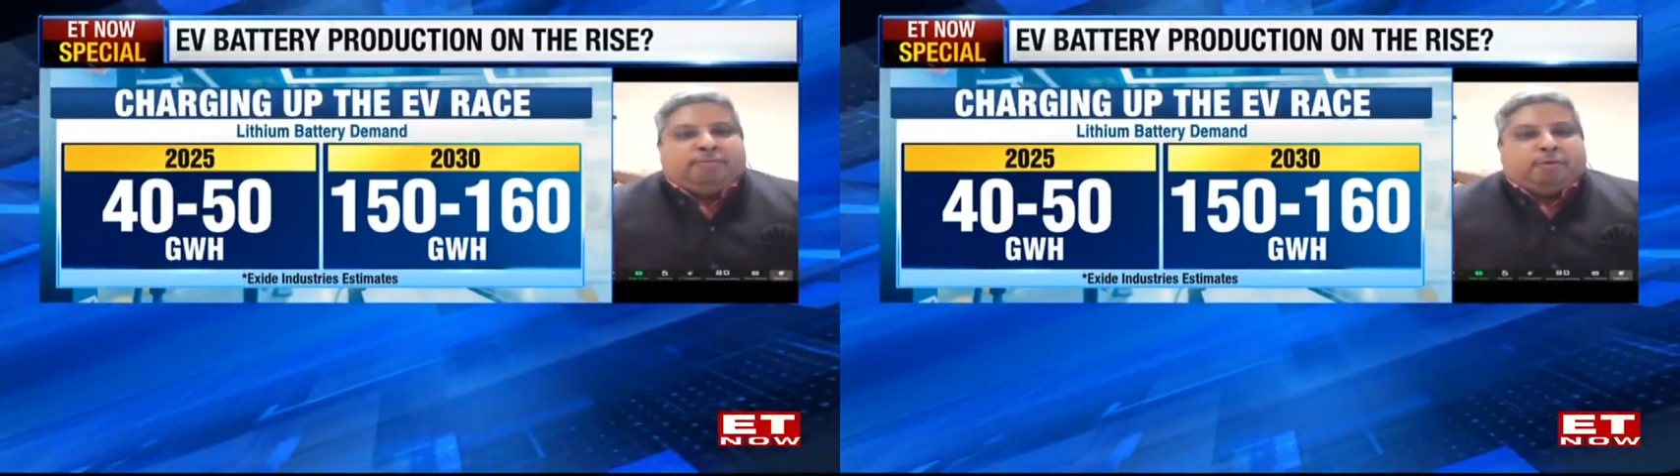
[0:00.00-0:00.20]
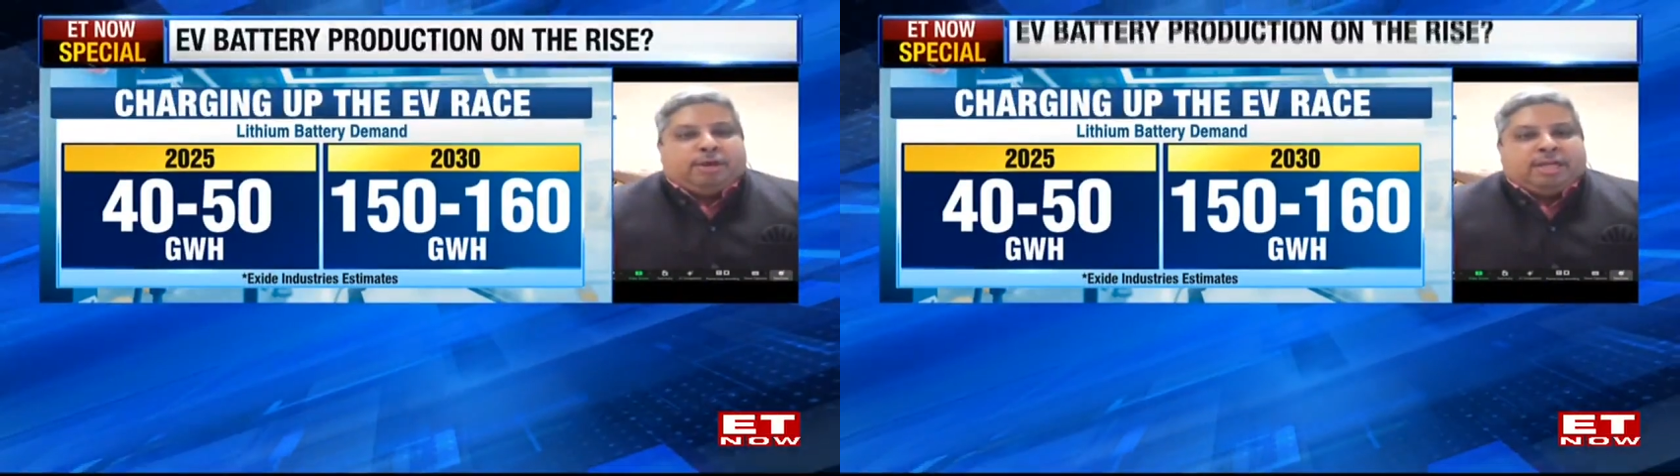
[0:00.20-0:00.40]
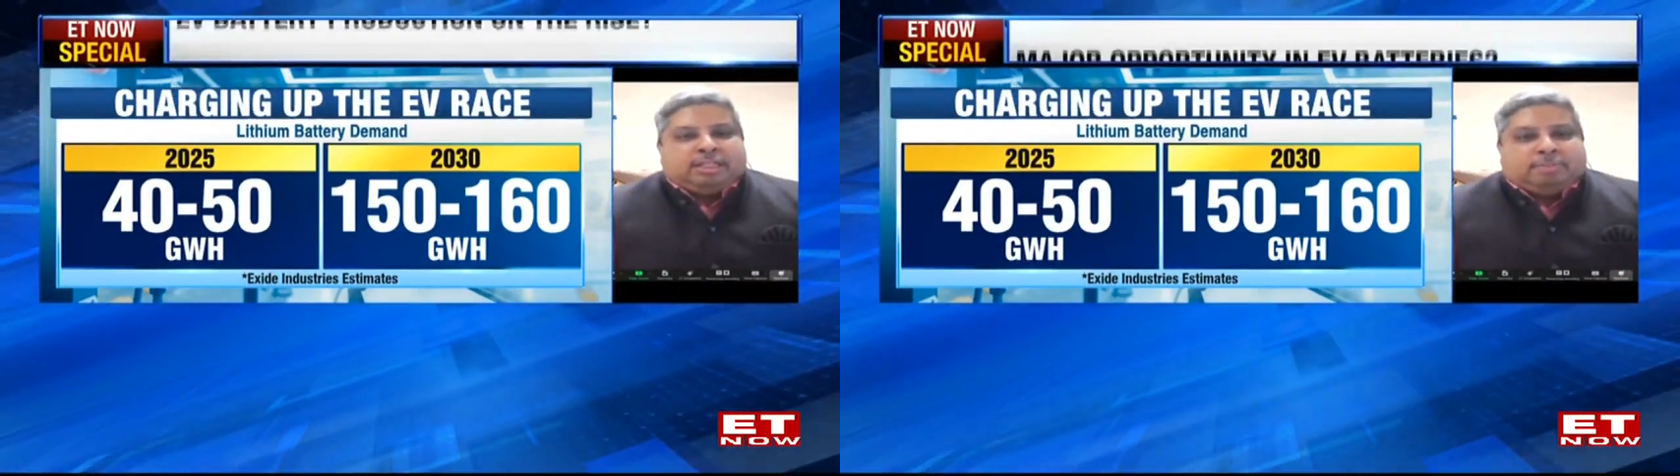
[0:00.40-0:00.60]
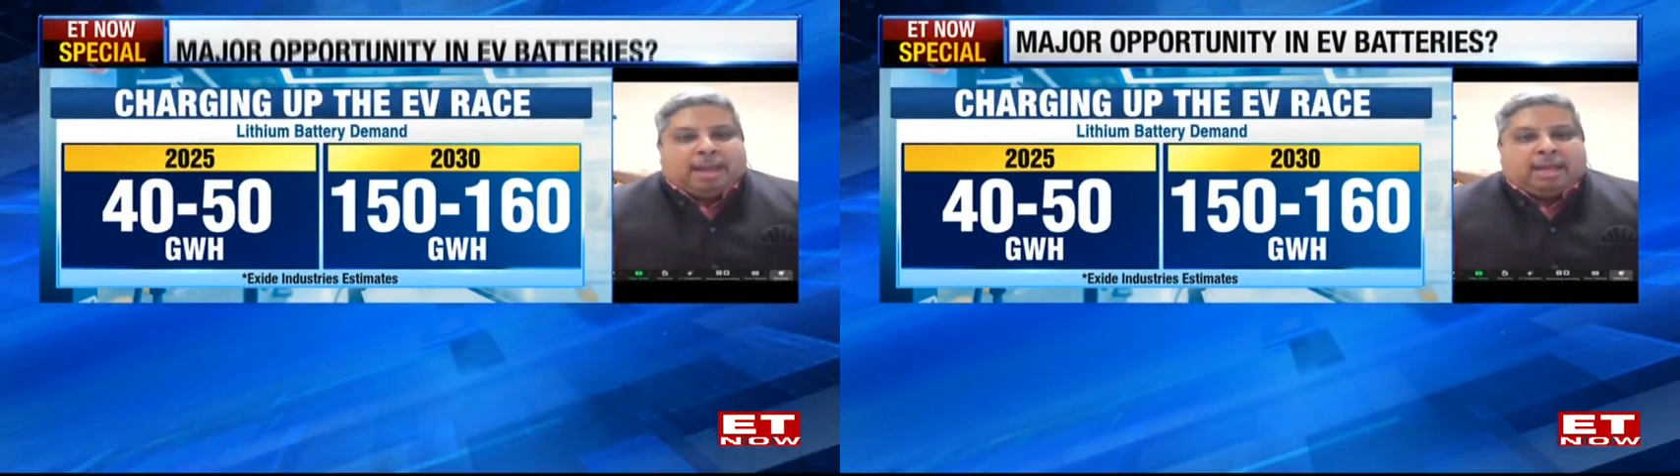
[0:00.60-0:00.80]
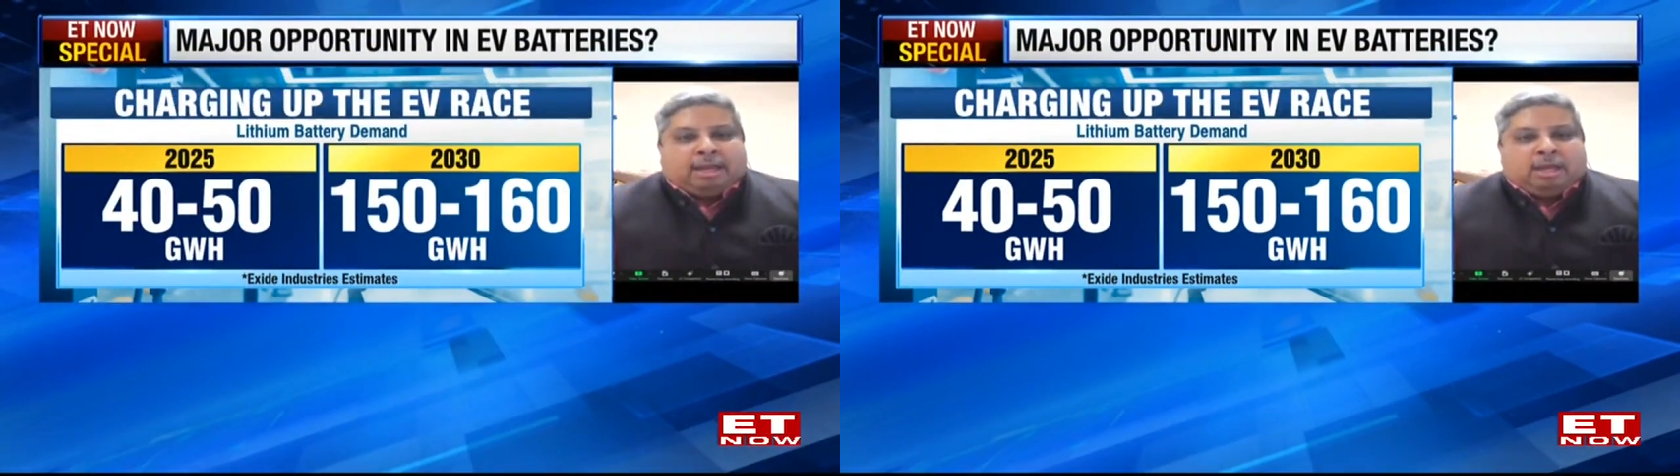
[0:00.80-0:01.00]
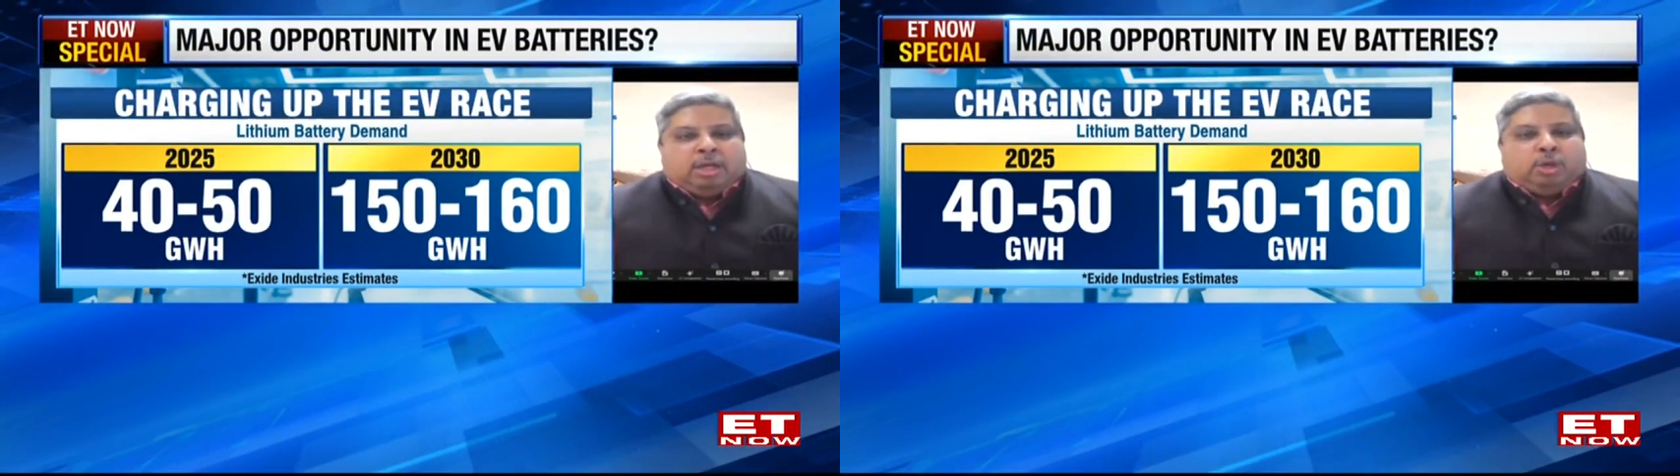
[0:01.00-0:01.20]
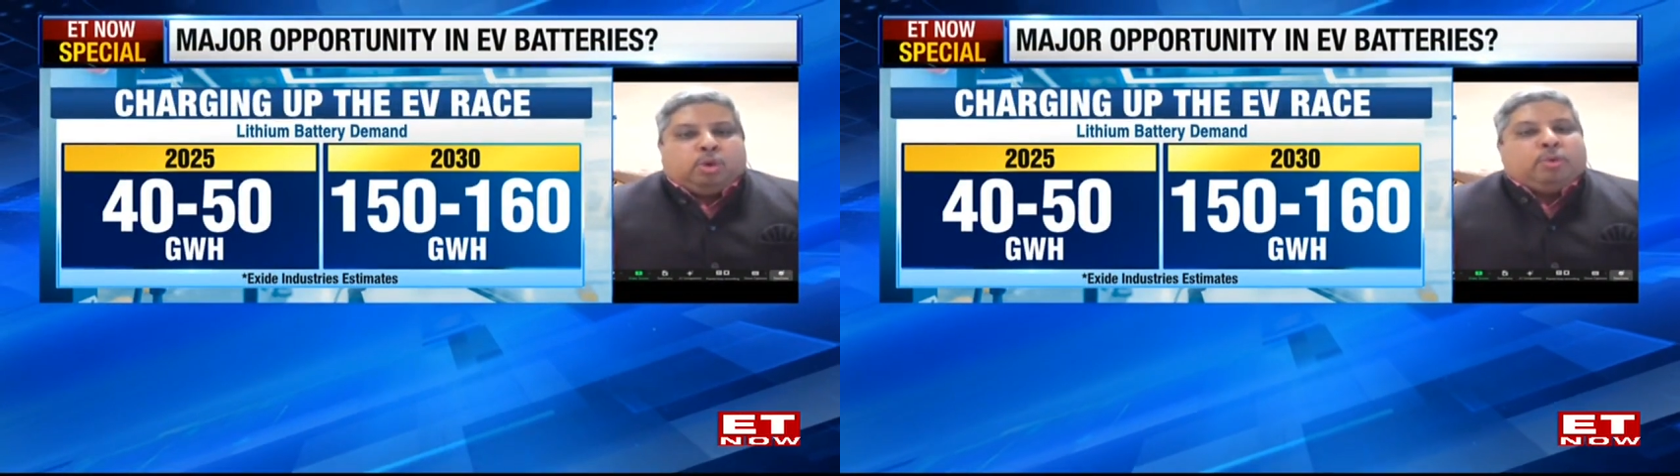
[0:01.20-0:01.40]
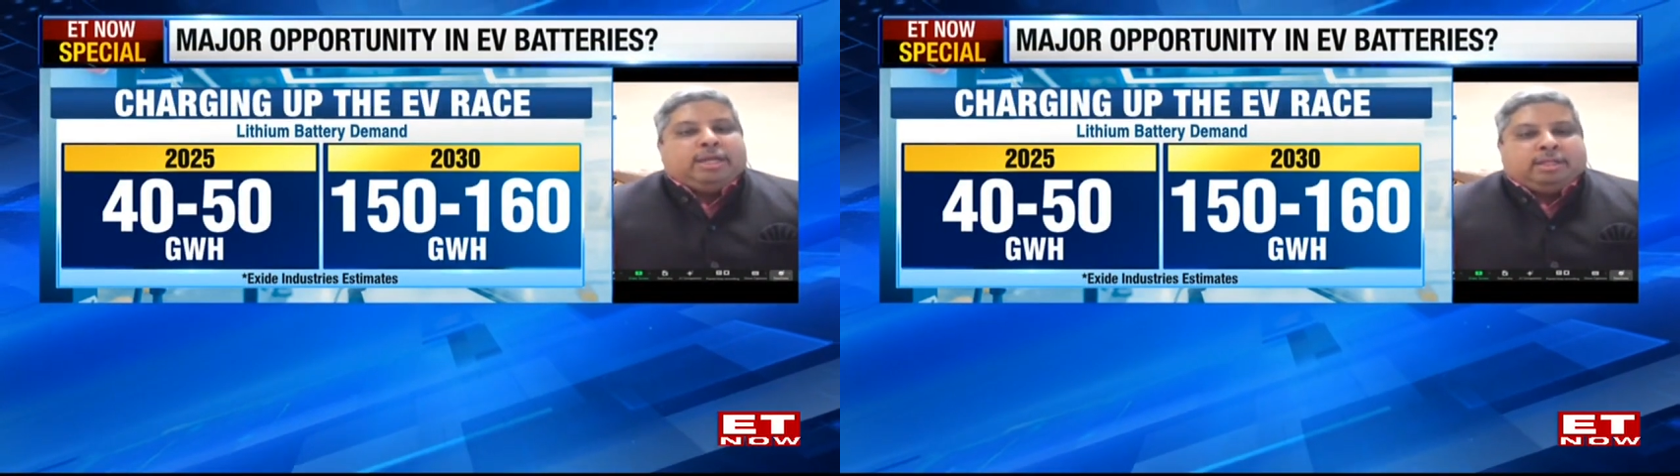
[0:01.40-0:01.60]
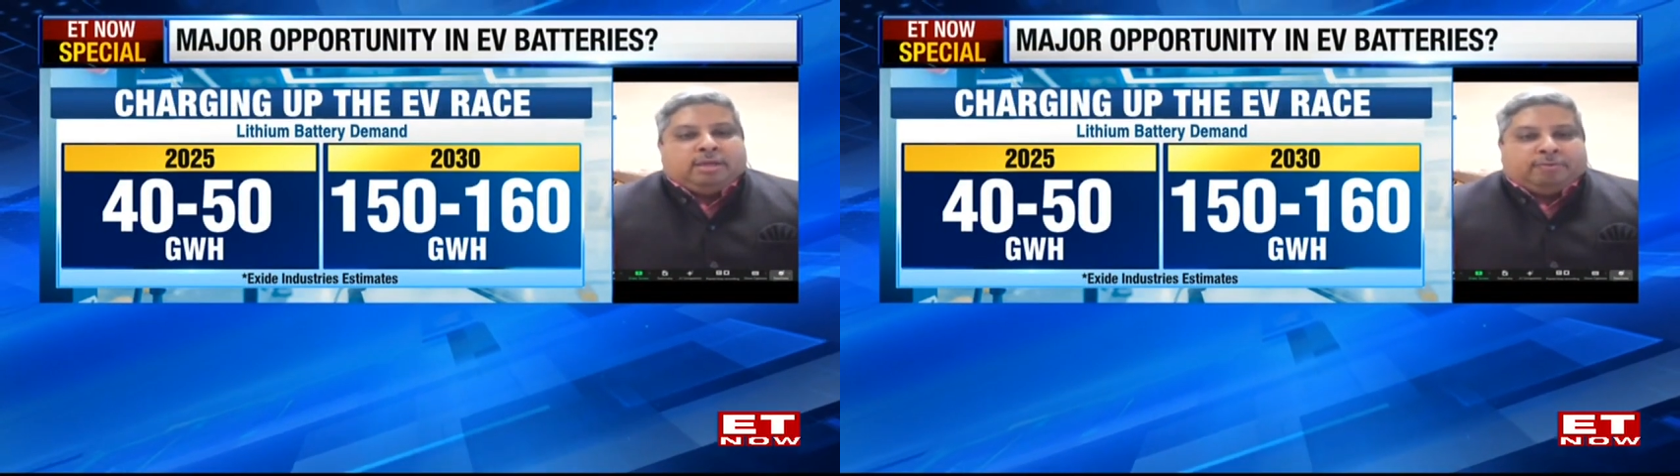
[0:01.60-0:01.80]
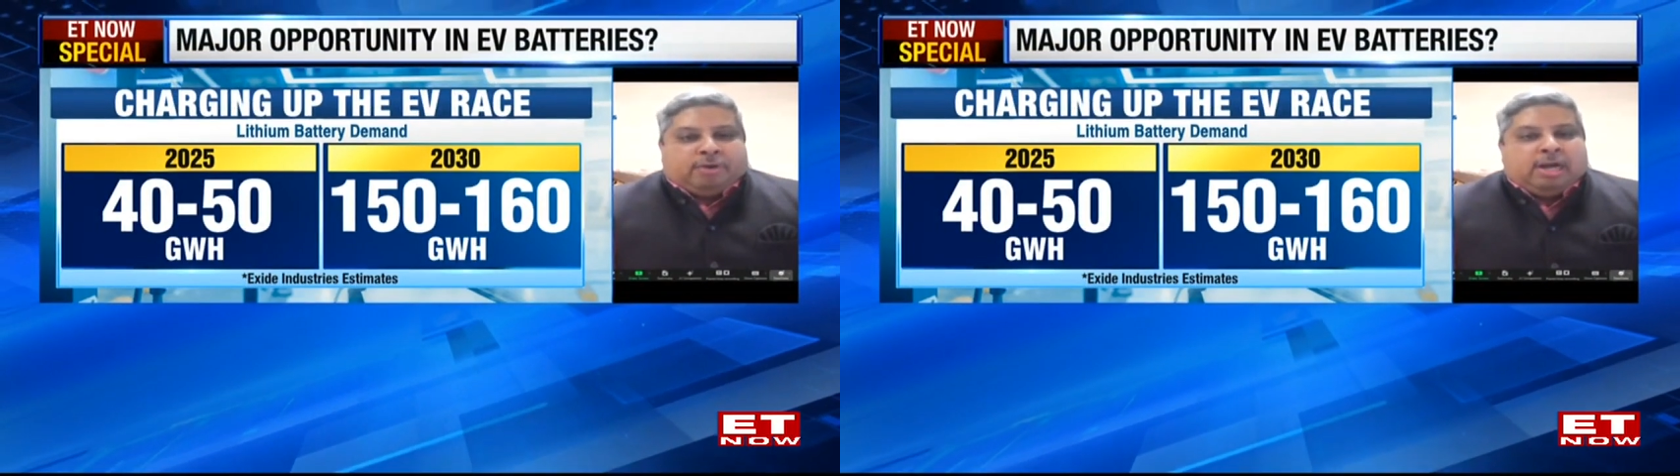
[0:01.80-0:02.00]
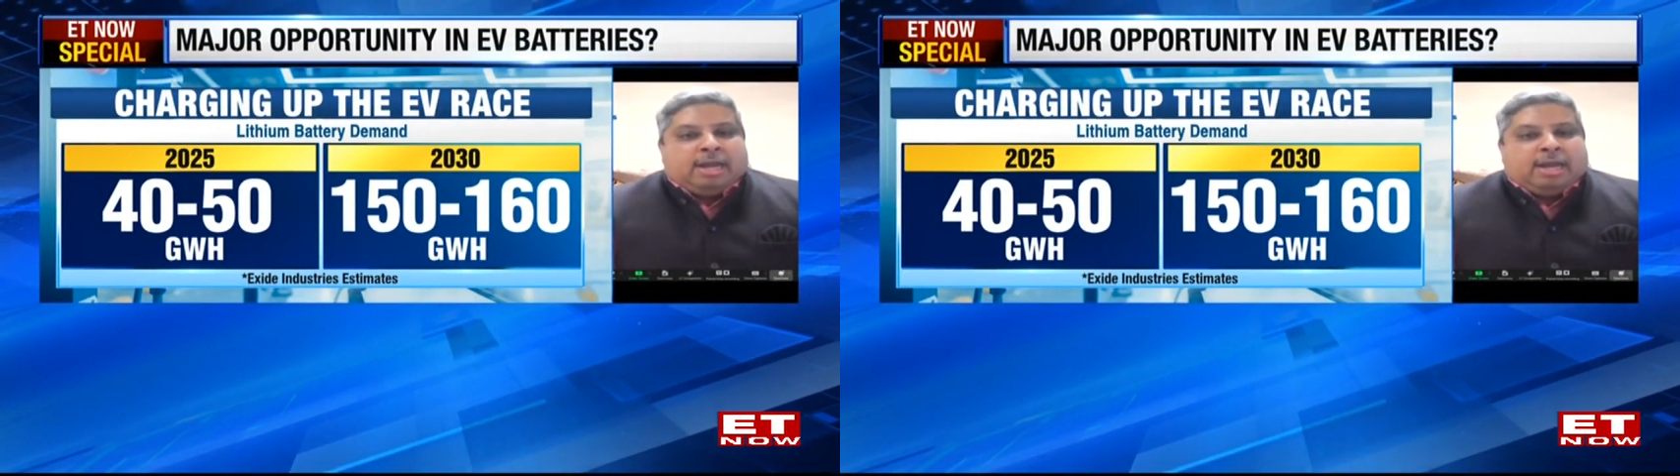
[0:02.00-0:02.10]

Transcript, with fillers: four years back, no one in the world